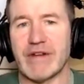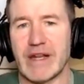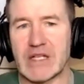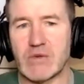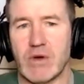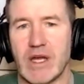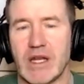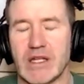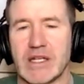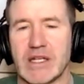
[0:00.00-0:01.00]
for the next
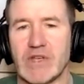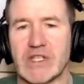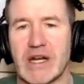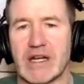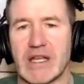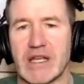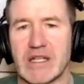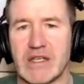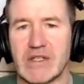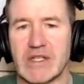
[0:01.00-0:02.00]
while until we start to
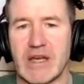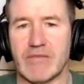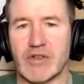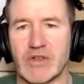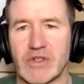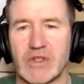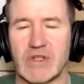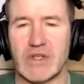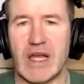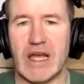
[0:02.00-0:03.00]
get decent
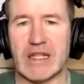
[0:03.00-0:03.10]
temperatures,